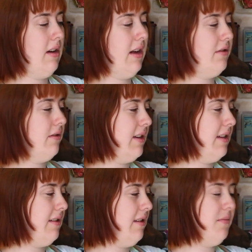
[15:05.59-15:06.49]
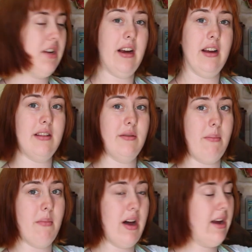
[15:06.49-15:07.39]
a doll-sized denim jacket, so
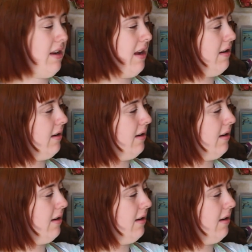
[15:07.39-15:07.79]
I might end